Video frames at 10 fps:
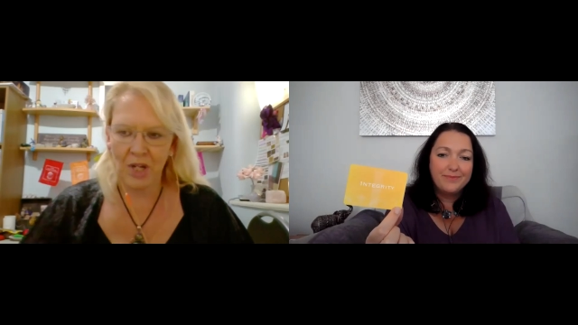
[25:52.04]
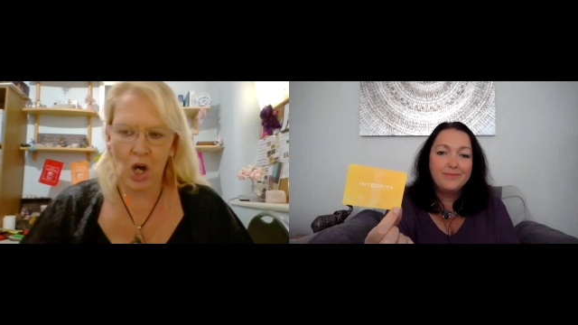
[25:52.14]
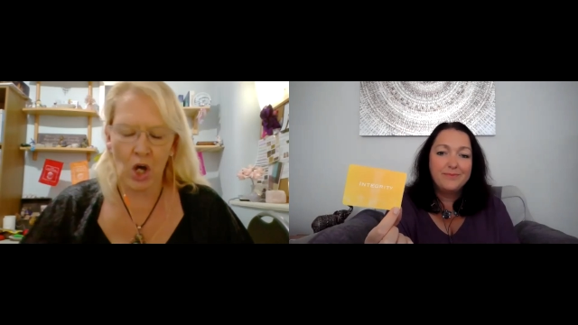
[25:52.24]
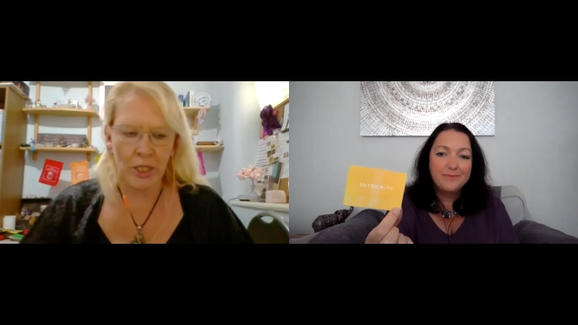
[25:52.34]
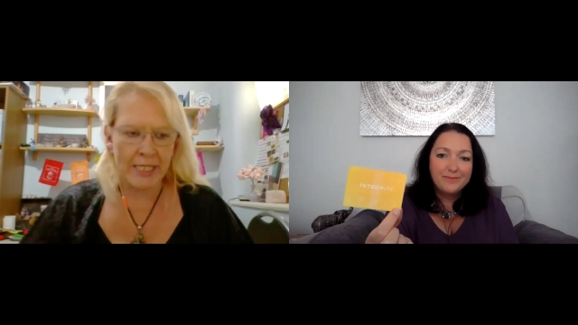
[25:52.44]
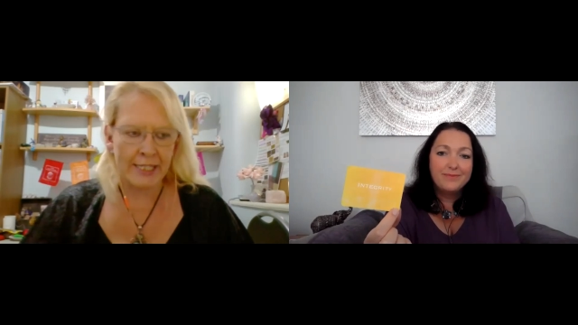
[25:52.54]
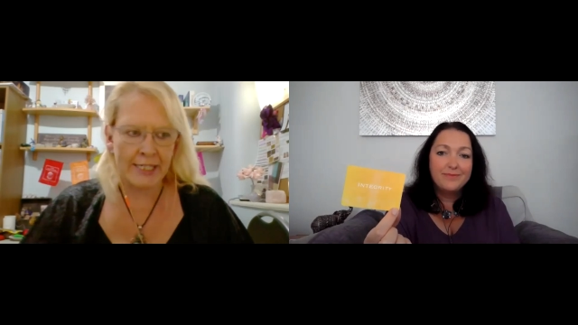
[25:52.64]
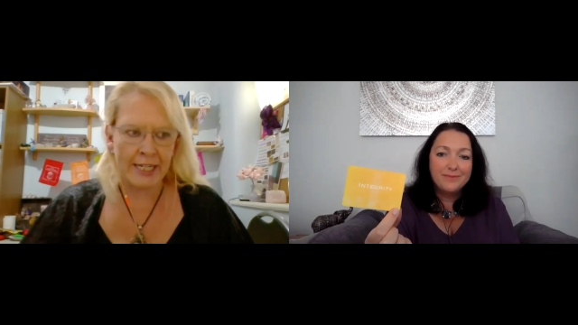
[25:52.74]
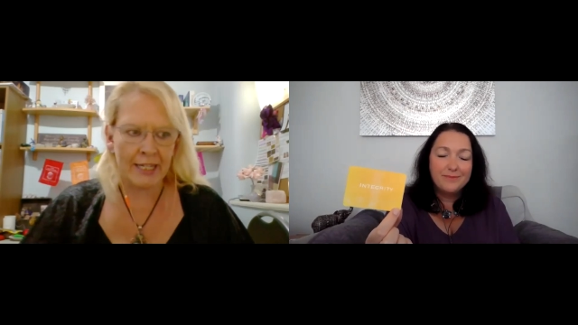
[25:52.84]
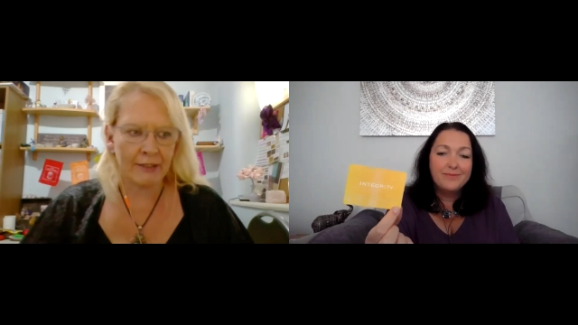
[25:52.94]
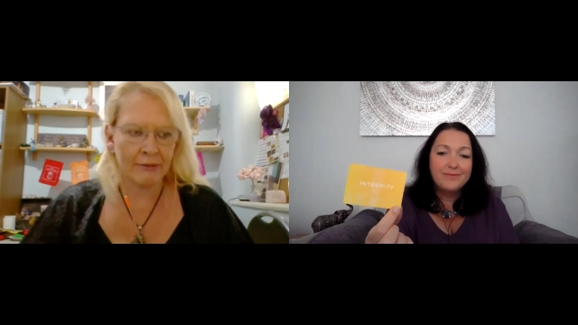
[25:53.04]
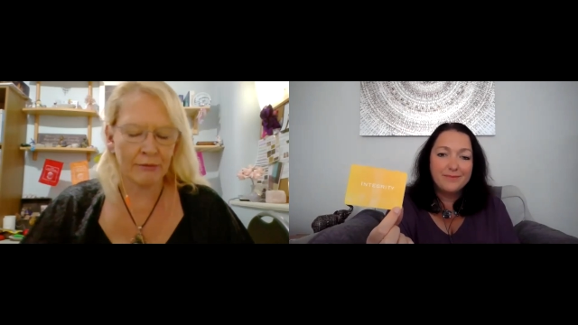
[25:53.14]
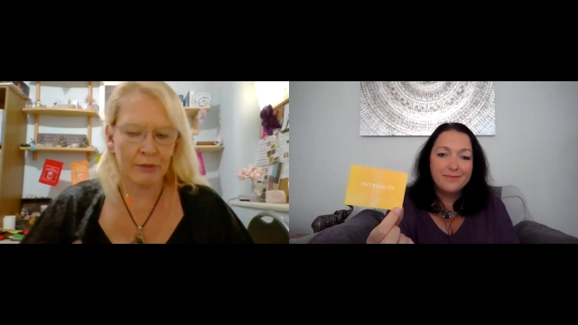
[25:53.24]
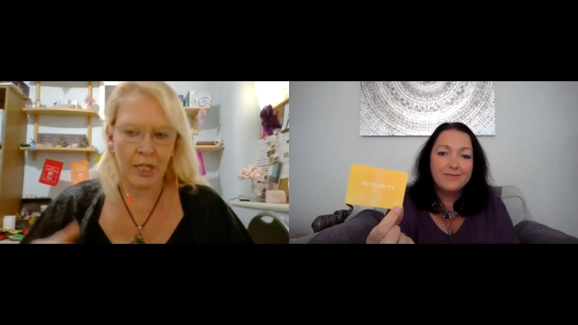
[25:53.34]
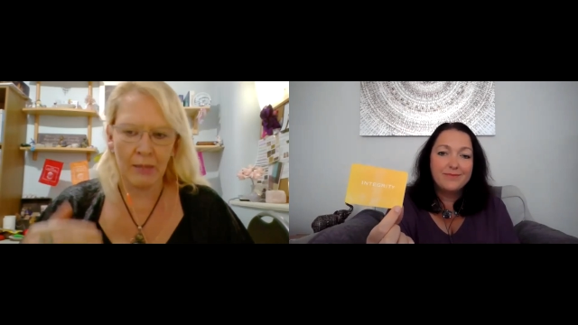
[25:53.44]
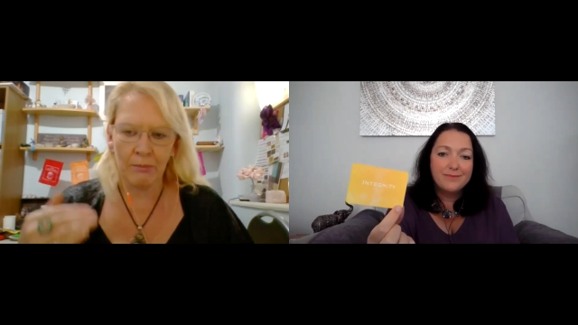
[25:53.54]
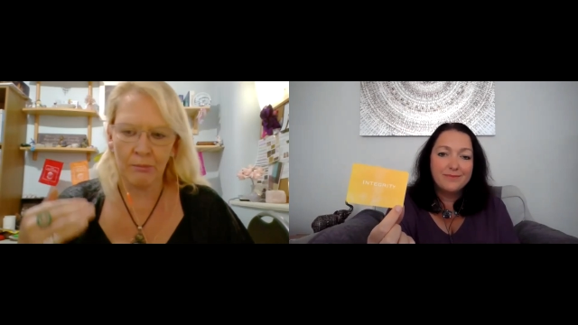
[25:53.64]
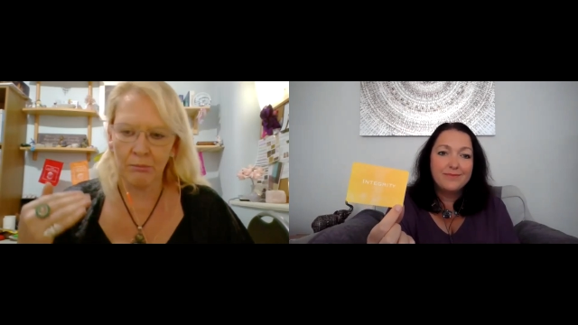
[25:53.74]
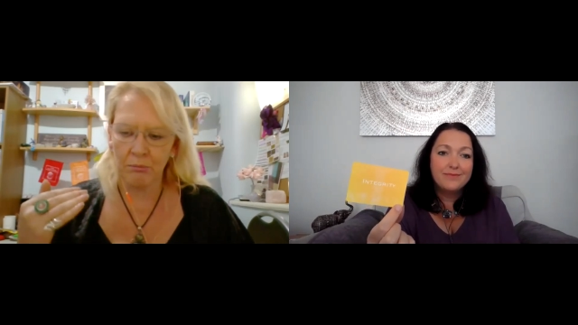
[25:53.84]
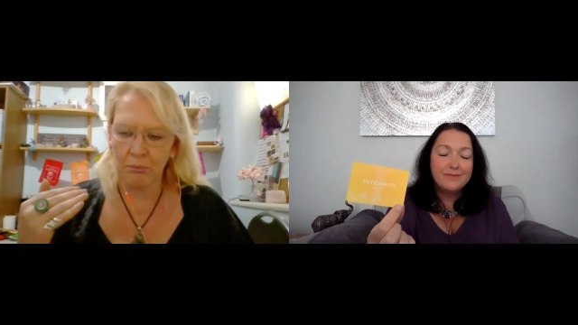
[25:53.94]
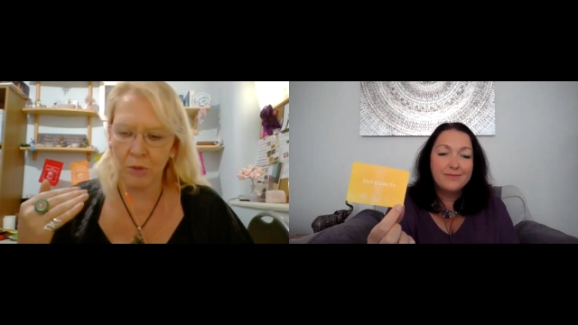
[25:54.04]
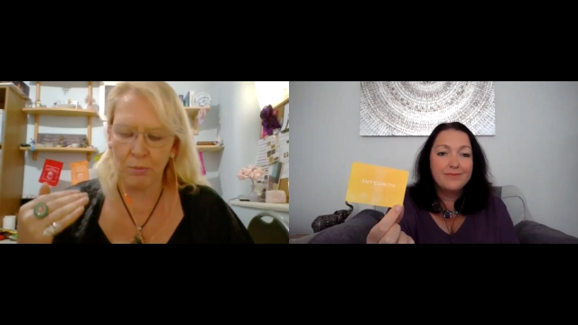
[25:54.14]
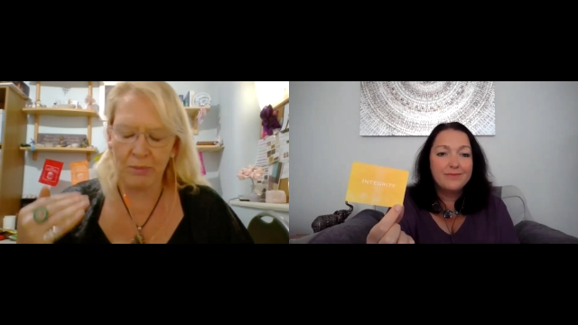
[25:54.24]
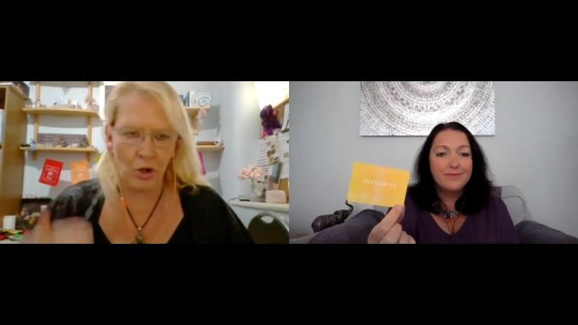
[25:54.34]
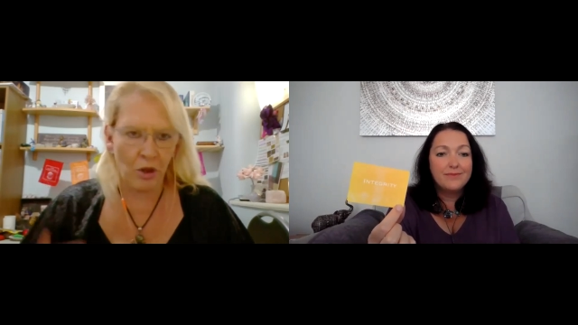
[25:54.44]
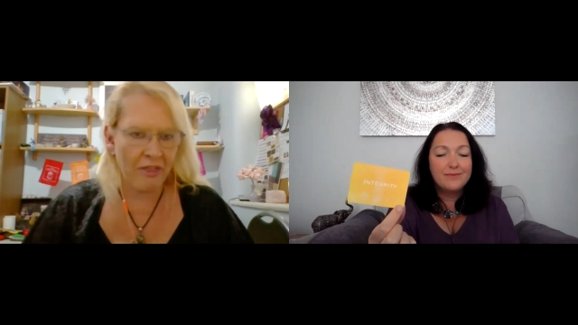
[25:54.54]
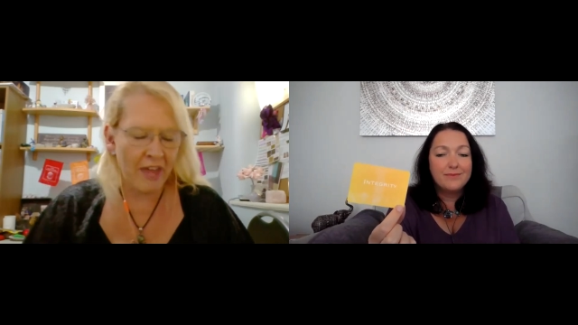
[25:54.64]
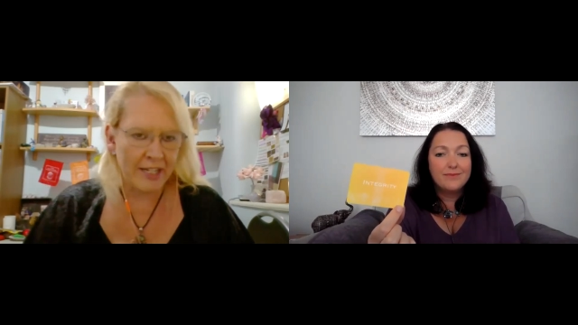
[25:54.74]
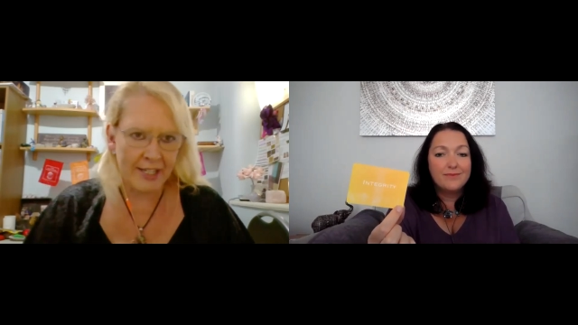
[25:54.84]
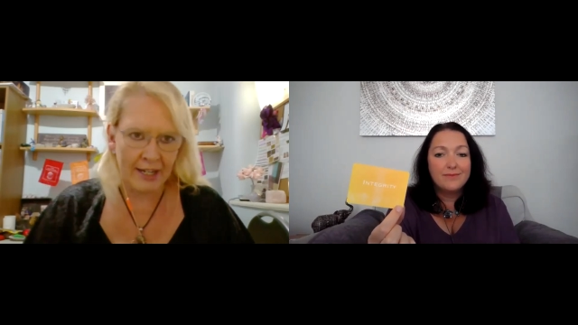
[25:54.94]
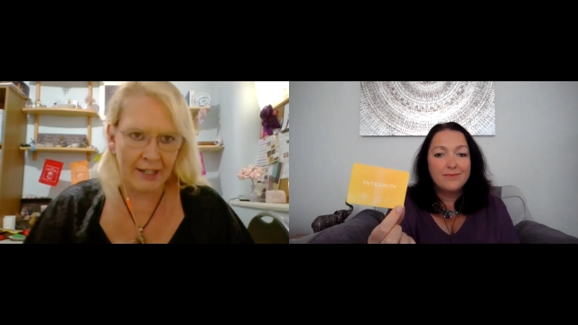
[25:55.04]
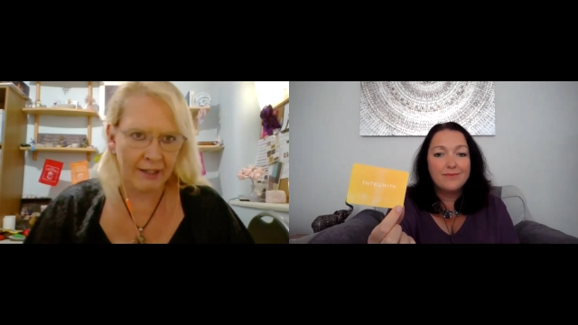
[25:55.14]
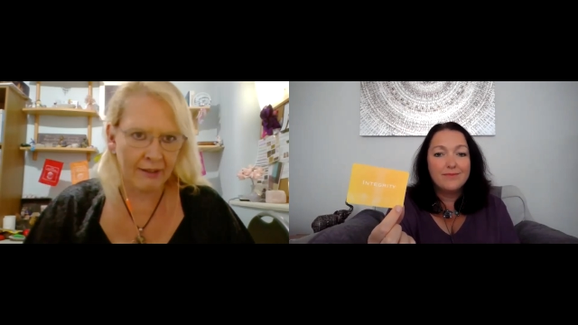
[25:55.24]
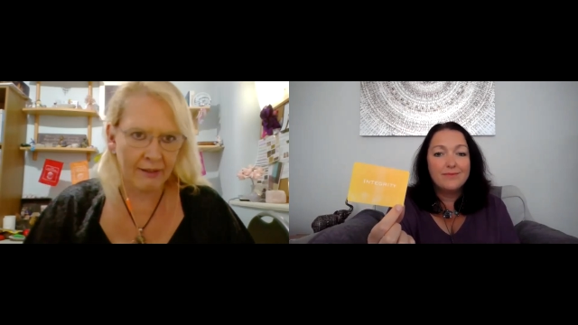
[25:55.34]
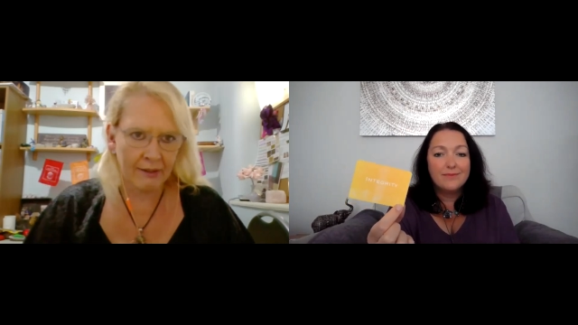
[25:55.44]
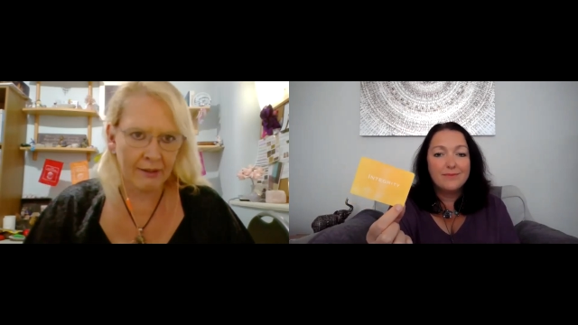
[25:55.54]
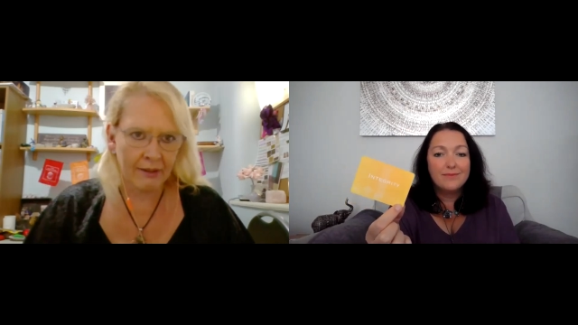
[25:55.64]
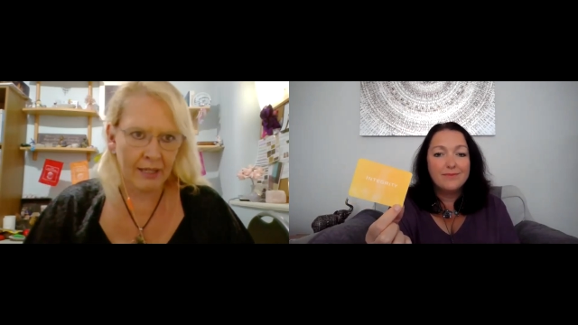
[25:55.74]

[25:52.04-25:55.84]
Speaker 1: honesty, um, being authentic, mm.